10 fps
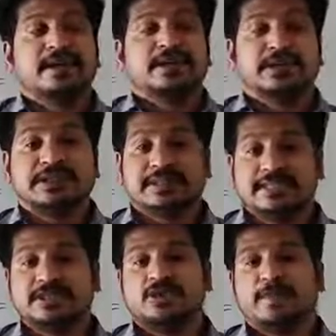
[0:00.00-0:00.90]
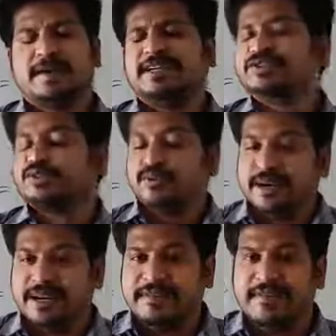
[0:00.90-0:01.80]
So this topic is
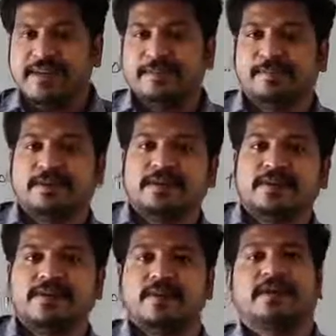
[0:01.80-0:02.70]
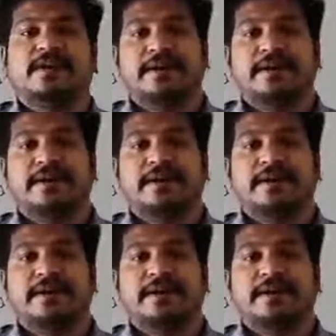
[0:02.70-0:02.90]
very, very important for